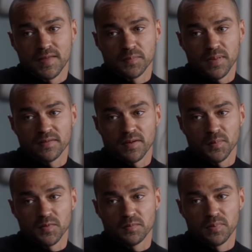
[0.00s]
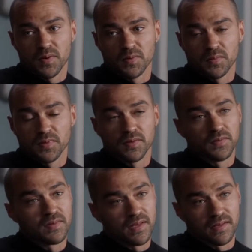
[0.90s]
This place almost broke with
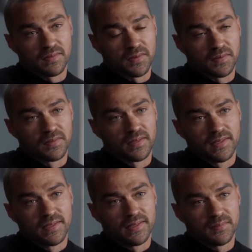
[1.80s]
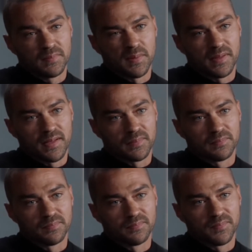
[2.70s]
you sick, so maybe let
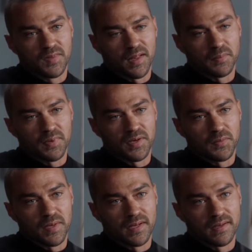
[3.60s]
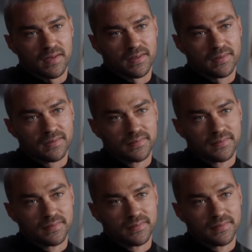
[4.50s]
them celebrate a win, huh?